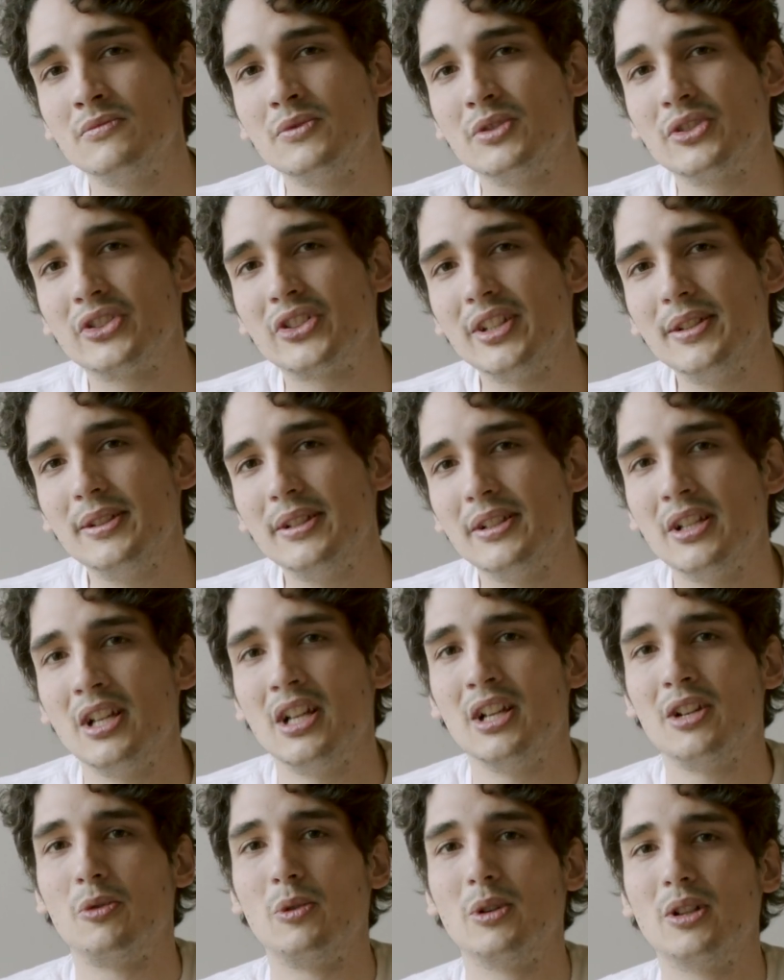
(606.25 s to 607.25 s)
See,
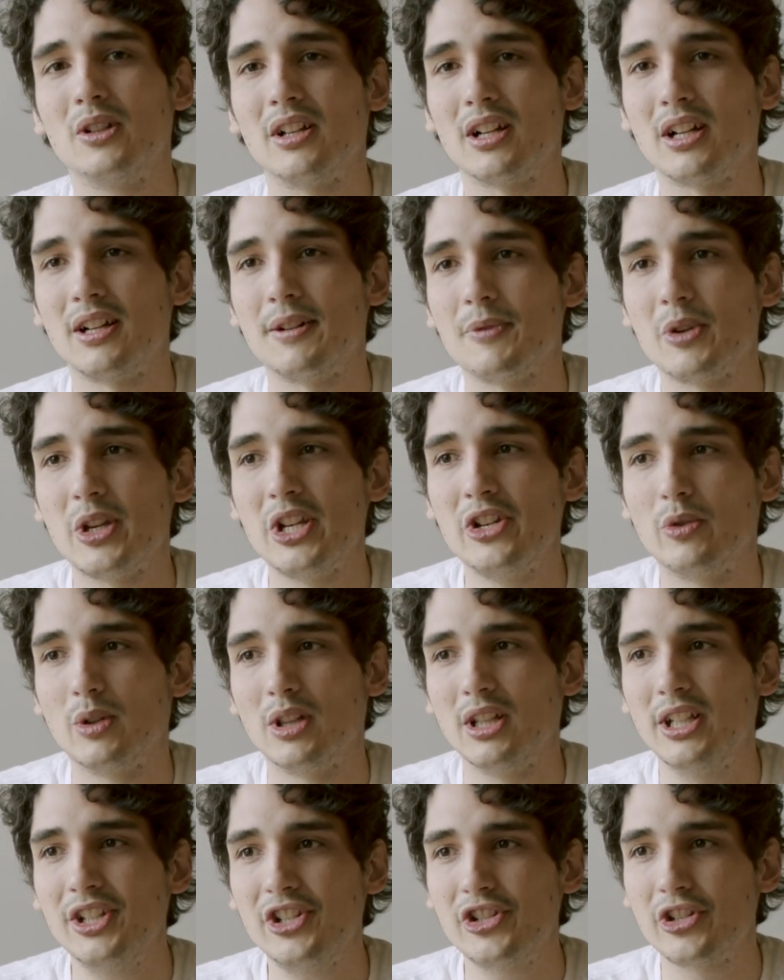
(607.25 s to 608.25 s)
in
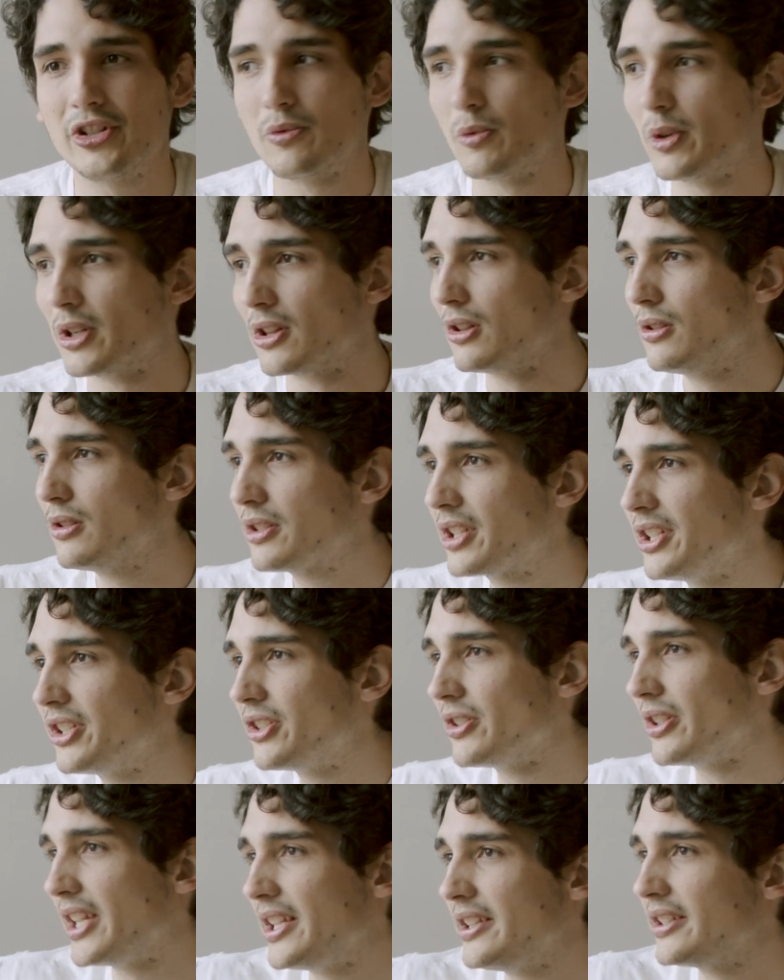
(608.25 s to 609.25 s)
religion, we're looking
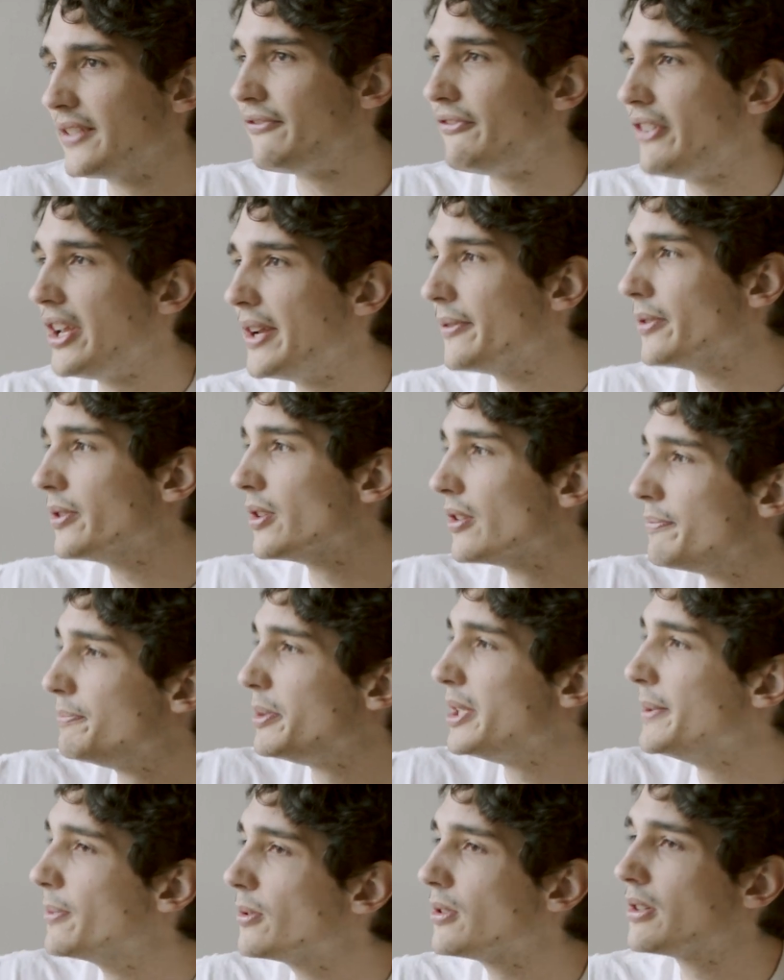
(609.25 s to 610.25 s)
to gain the favor of
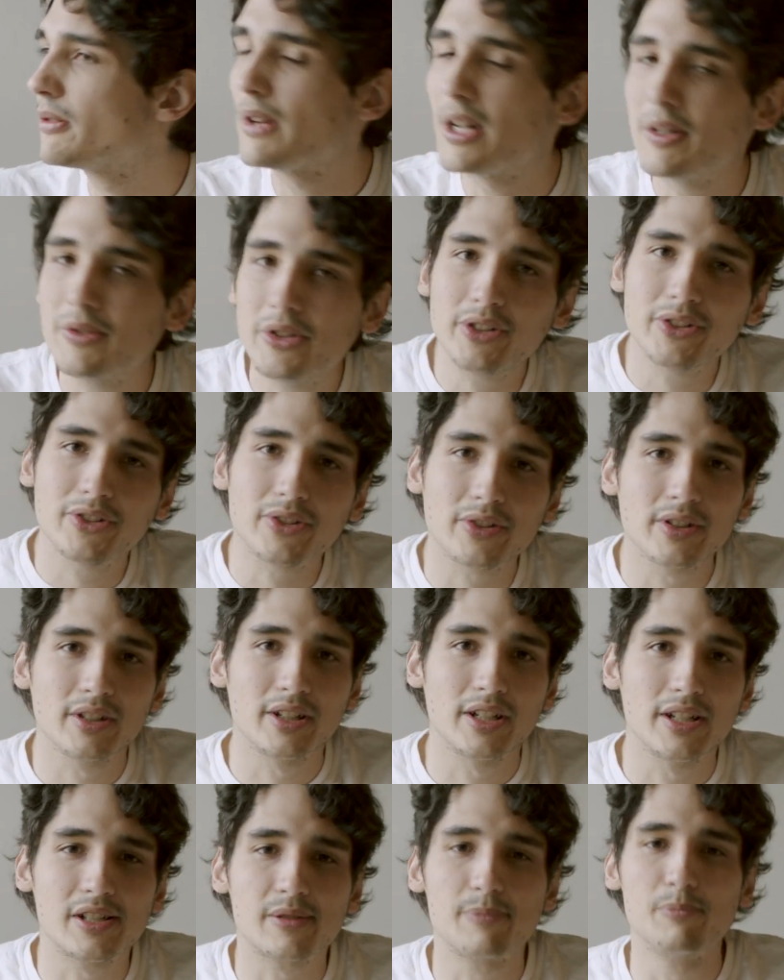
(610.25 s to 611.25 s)
people around us.
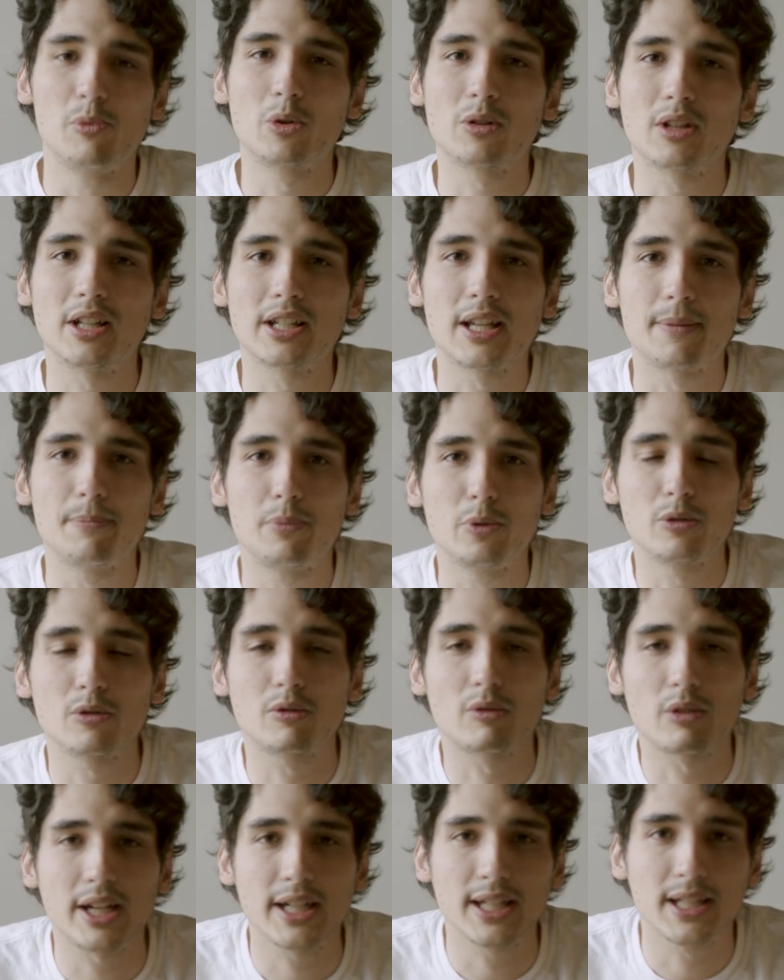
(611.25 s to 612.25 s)
It's more like a
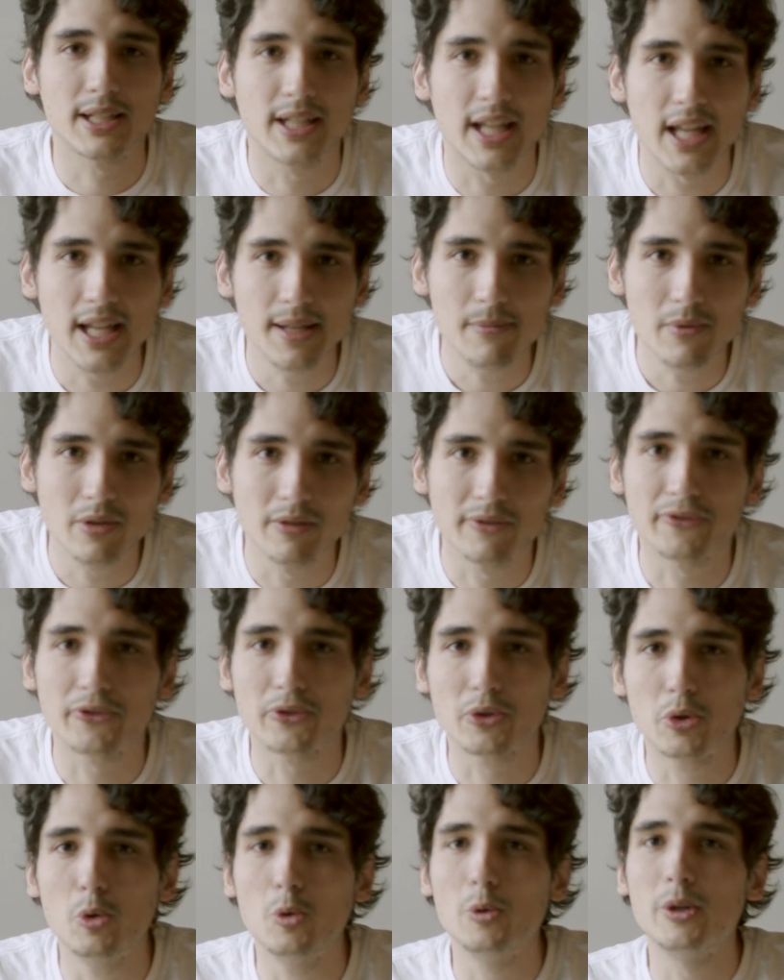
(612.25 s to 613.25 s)
bureaucratic game of
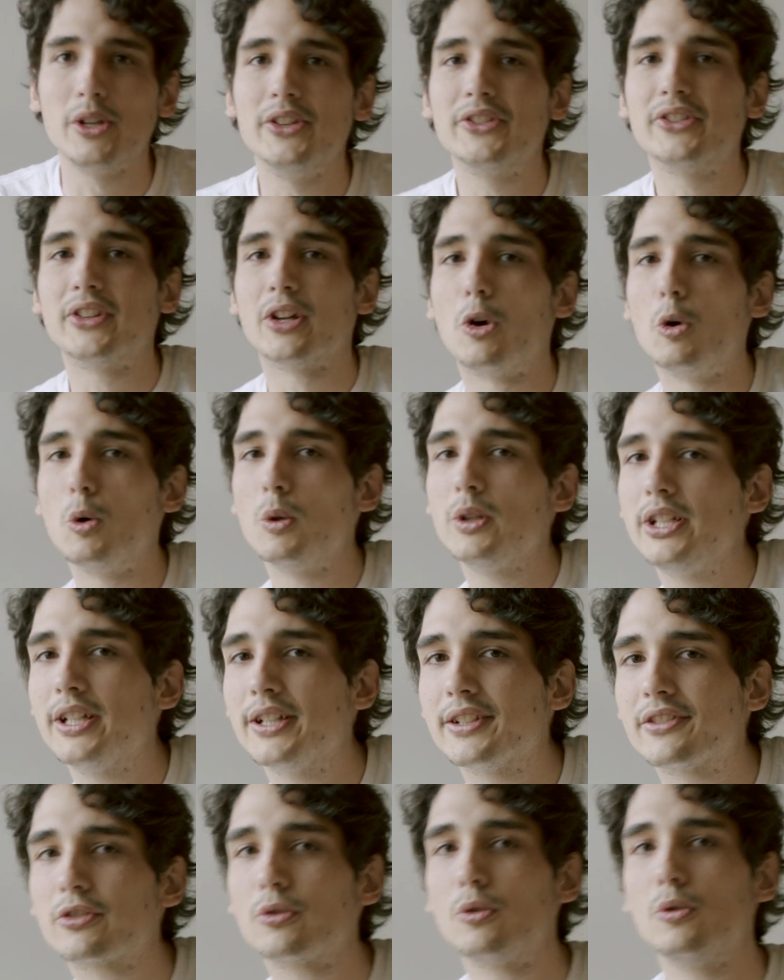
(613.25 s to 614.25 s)
who is the
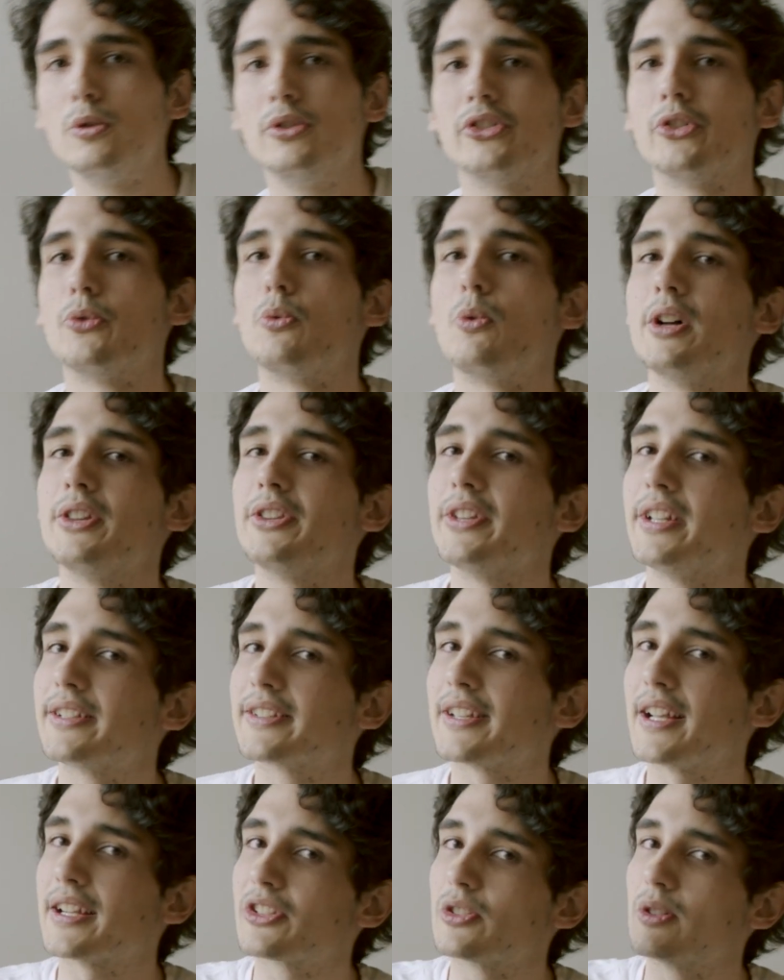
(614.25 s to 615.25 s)
holiest, who is the one
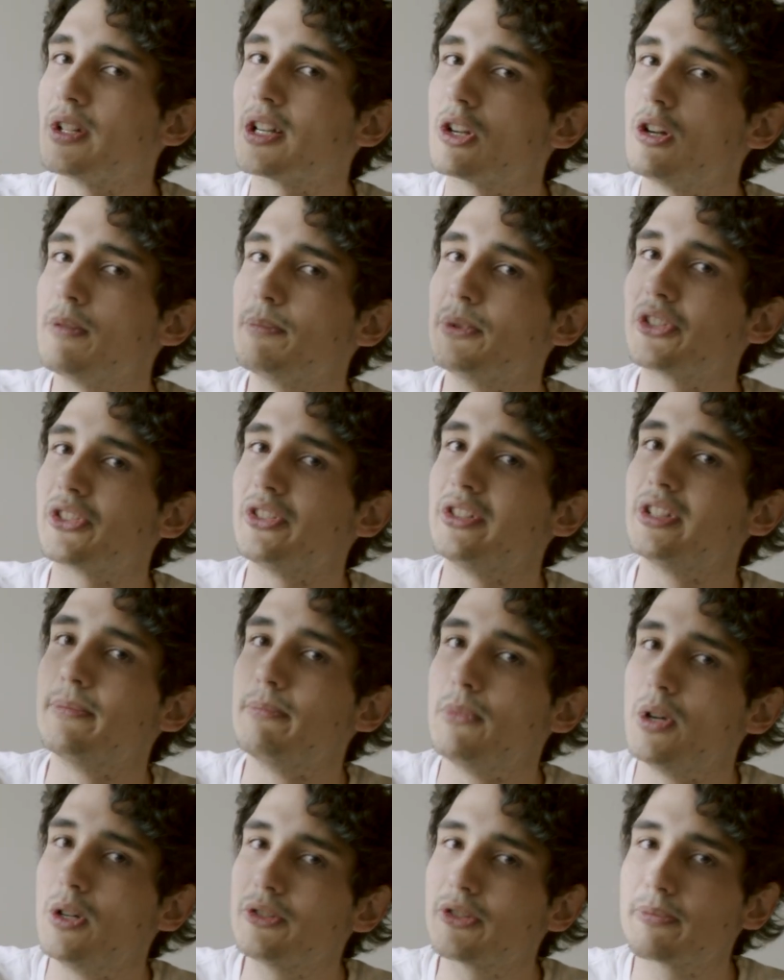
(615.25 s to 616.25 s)
that's actually accomplishing the
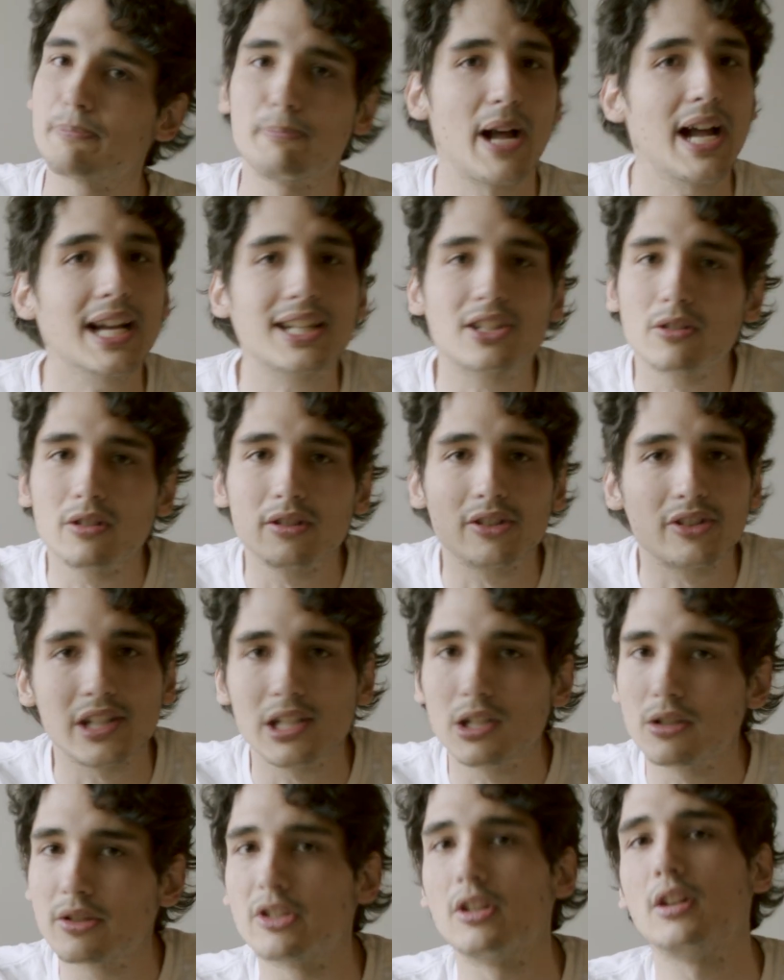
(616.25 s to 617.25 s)
most. Back to the
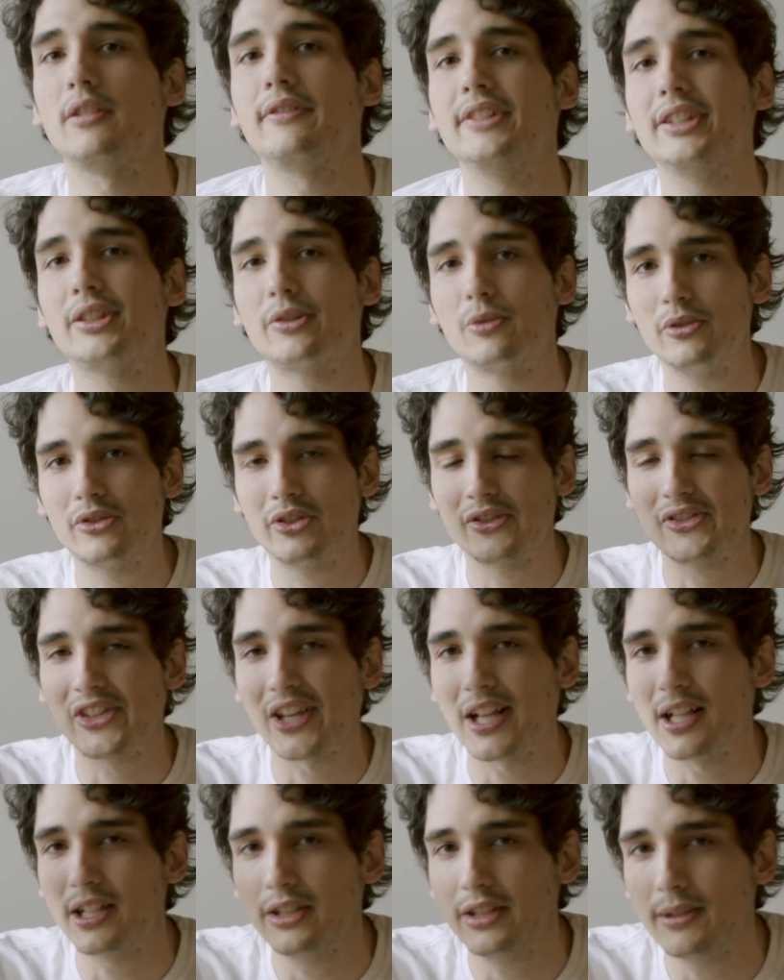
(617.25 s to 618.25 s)
sales office, who's
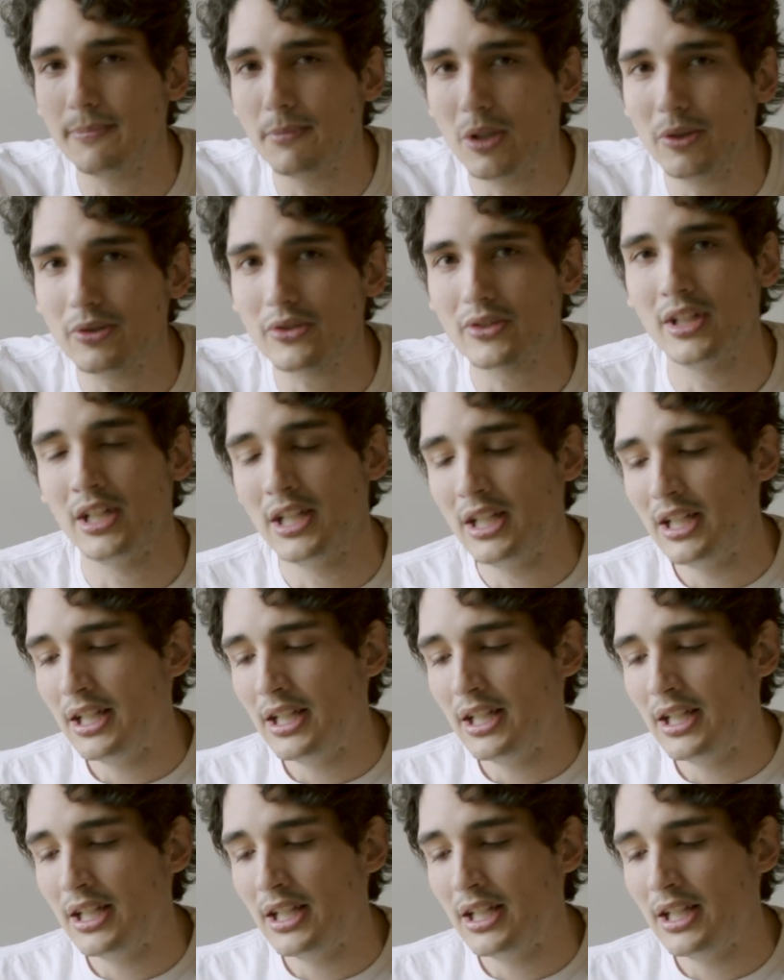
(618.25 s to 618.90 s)
selling the most.